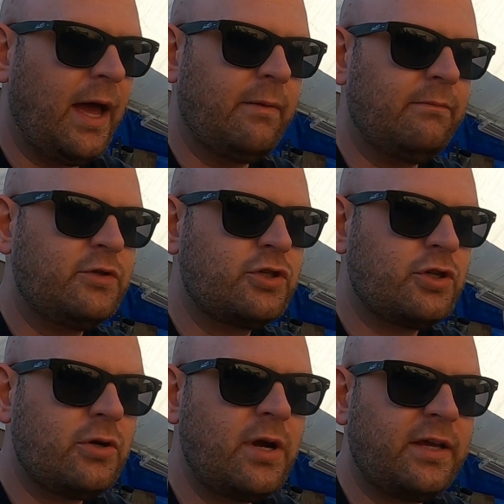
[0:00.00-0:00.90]
I'm
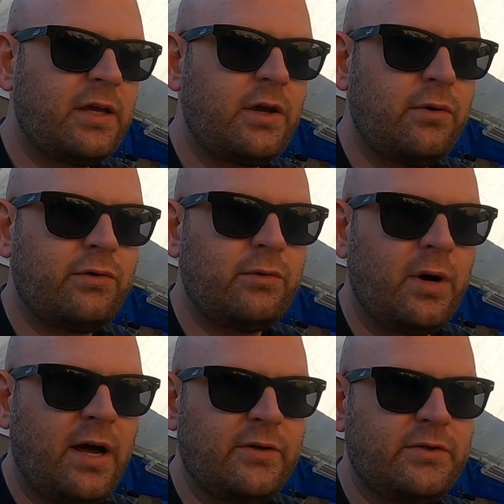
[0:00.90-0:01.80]
sure I can go through
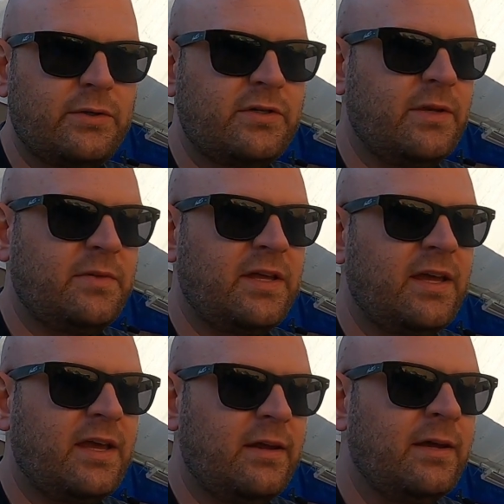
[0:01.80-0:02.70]
AutoZone or something
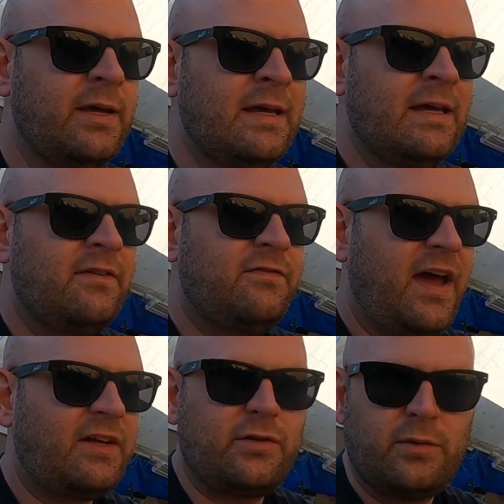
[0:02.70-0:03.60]
and get
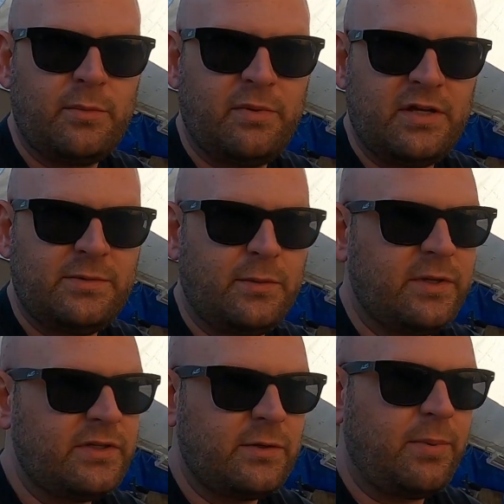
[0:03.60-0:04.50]
factory replacement
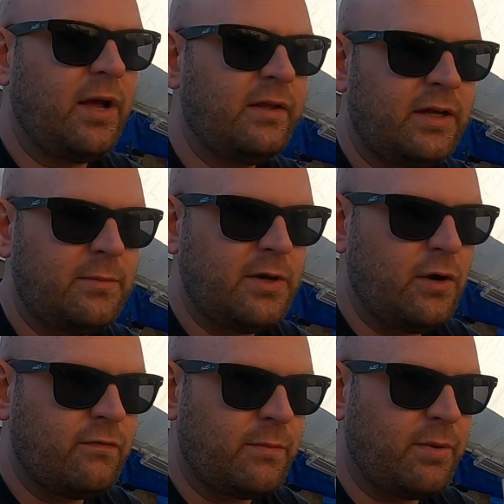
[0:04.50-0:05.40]
ones. They're probably going to be
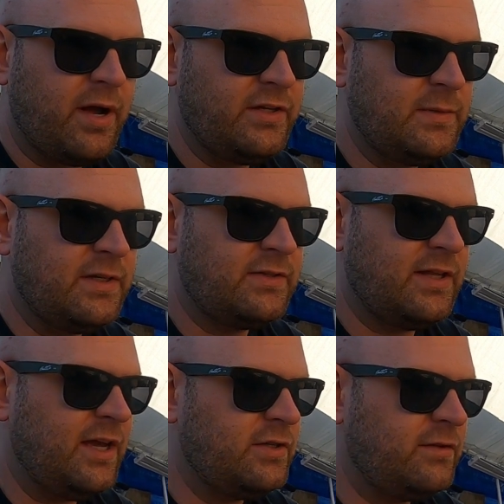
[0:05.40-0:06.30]
overpriced because of
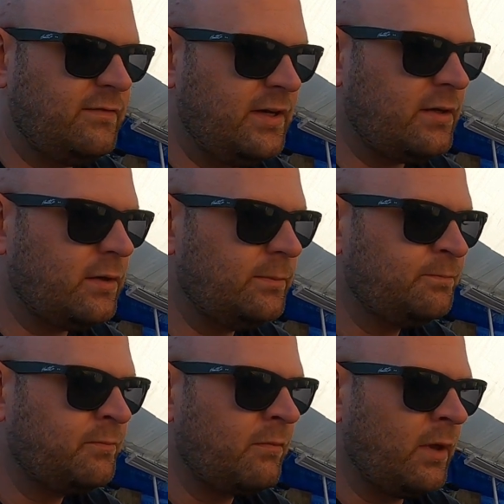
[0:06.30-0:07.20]
the age of the vehicle.
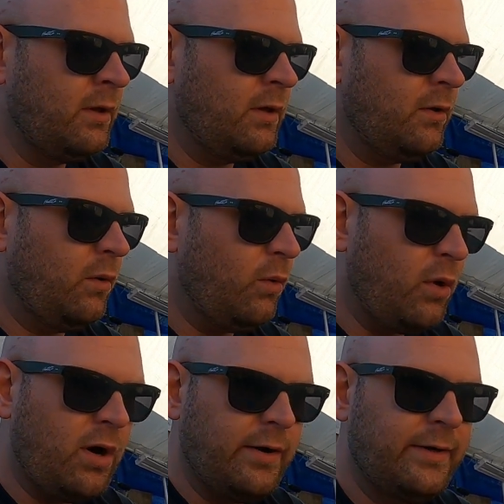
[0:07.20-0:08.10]

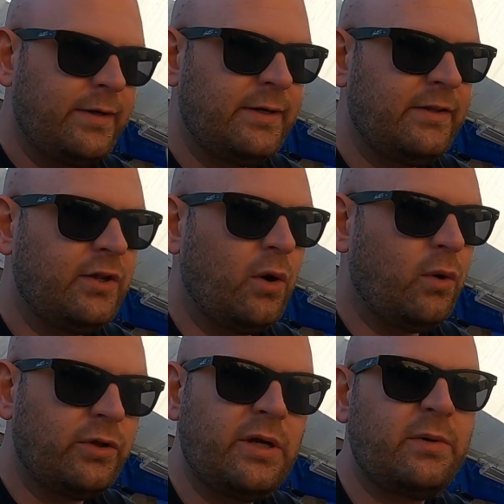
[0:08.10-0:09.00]
Or the
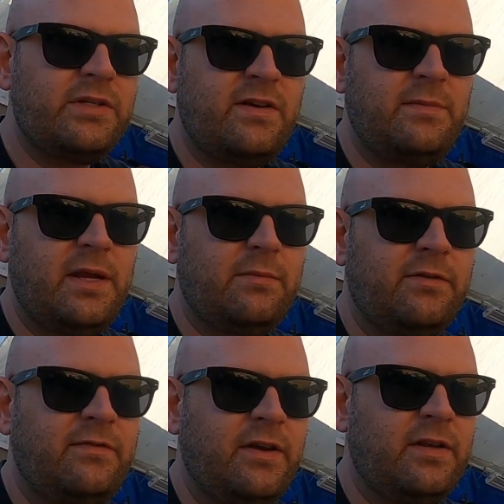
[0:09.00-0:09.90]
only ones I've been
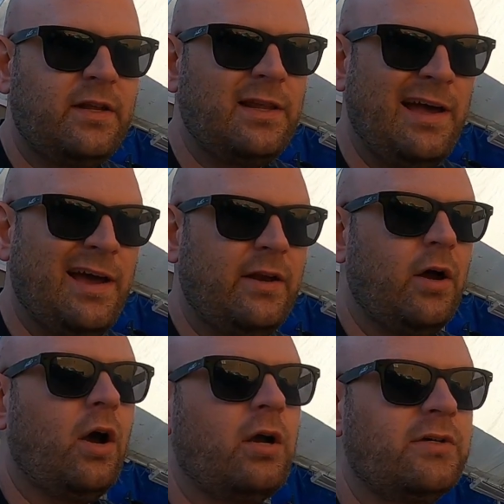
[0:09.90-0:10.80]
able to find online
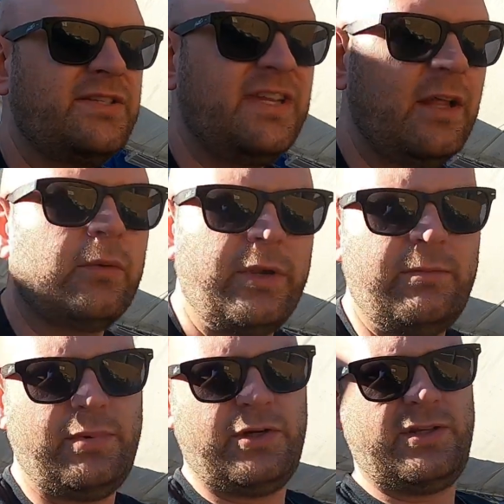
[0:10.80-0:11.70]
are
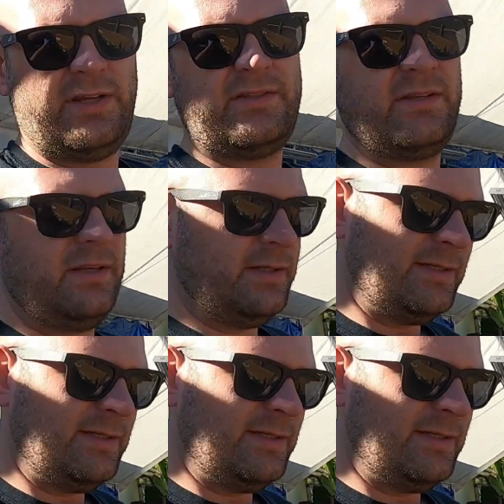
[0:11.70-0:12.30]
Delrin bushings.